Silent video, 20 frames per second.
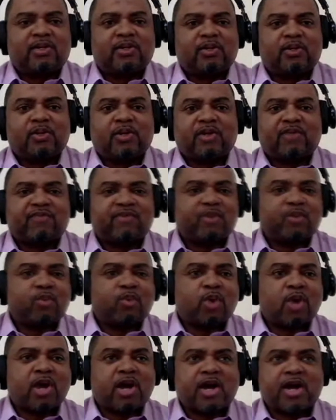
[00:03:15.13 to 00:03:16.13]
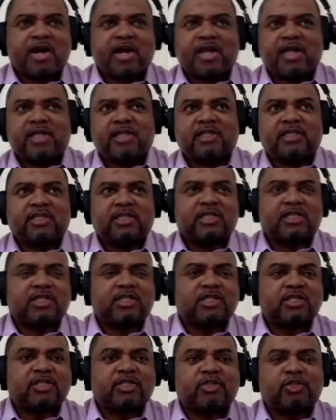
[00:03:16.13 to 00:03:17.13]
You know, everyone is
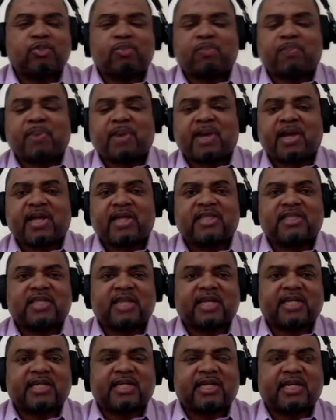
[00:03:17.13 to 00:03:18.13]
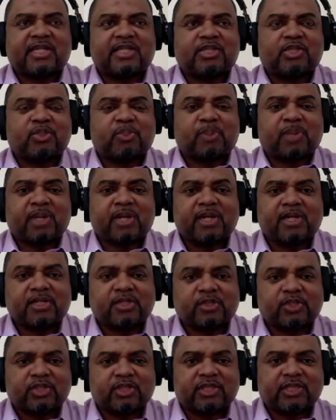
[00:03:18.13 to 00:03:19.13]
super excited and super
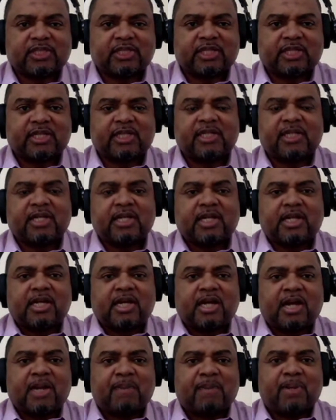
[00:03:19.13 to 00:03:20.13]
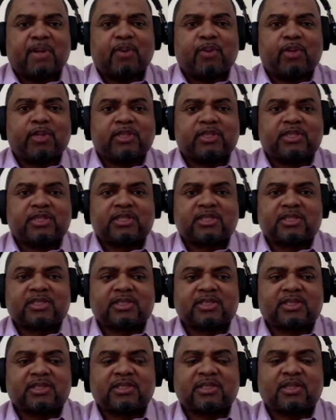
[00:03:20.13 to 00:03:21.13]
interested about
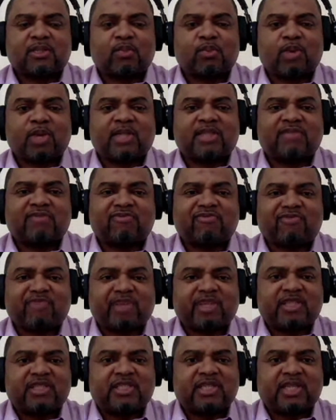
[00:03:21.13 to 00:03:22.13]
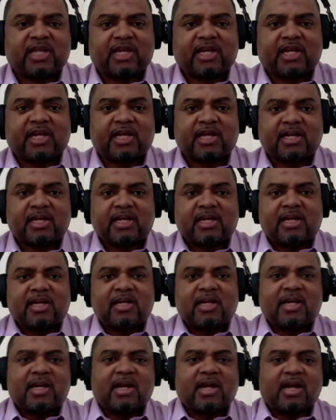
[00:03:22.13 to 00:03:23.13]
what fintech
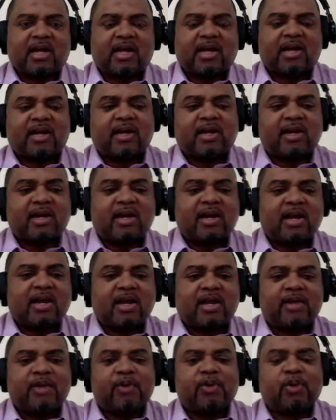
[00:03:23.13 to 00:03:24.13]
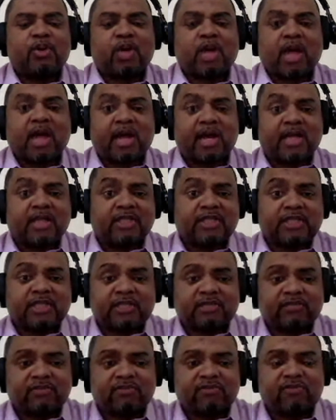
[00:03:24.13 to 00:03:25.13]
can
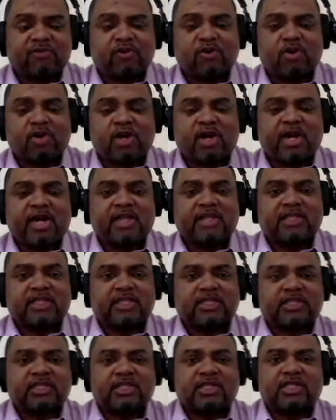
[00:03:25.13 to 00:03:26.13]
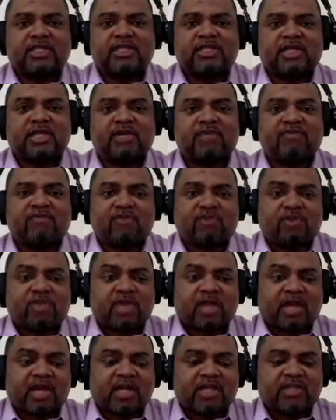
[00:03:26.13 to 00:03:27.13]
achieve for organizations and for
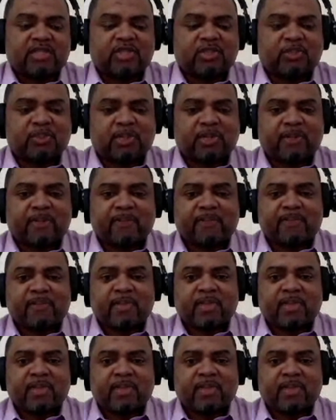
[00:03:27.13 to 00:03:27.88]
the customer.